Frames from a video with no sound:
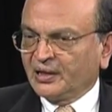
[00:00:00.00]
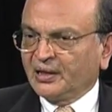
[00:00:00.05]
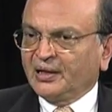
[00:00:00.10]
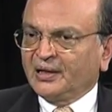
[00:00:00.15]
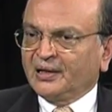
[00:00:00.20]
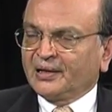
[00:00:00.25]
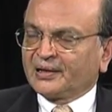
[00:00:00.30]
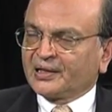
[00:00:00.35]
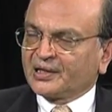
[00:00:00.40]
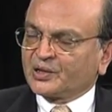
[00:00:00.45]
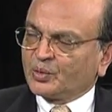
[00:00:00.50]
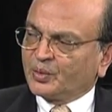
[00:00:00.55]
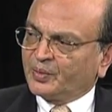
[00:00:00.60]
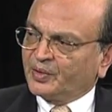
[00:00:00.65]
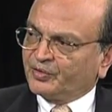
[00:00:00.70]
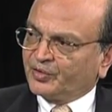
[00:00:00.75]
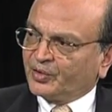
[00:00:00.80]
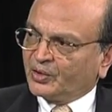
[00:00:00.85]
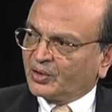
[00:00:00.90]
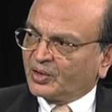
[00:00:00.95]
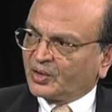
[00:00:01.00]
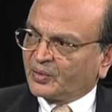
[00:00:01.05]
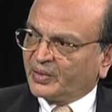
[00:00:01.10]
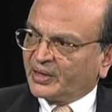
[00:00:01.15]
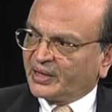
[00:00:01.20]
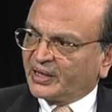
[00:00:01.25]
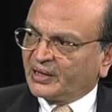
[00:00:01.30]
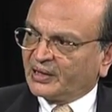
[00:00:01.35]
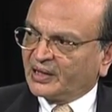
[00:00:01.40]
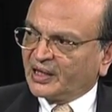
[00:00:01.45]
Okay. This will be followed
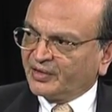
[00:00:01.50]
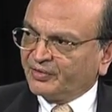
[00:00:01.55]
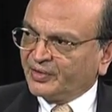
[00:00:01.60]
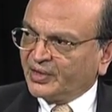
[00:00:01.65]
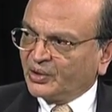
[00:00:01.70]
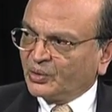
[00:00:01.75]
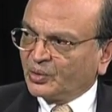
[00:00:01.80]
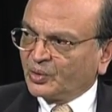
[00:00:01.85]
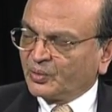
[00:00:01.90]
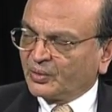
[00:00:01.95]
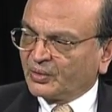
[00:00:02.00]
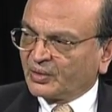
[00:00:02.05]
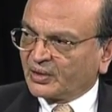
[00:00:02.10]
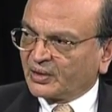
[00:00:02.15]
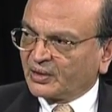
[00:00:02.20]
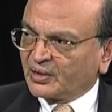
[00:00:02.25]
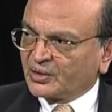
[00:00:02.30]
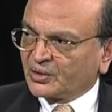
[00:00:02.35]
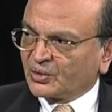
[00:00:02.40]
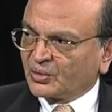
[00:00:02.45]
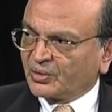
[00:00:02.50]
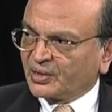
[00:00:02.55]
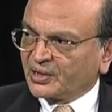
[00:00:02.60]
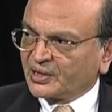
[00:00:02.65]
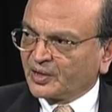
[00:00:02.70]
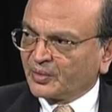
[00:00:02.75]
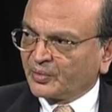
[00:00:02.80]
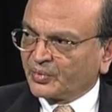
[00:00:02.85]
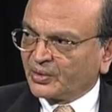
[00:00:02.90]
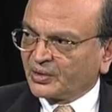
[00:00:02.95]
by livelihood
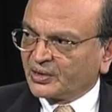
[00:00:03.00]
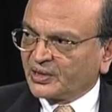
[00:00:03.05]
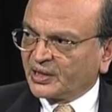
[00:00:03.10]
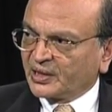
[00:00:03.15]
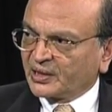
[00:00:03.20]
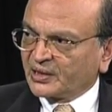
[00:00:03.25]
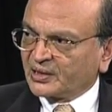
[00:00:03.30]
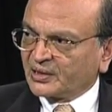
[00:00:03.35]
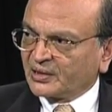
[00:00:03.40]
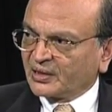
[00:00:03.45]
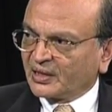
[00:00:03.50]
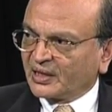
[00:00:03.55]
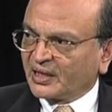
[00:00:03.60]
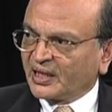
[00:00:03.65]
restoration projects,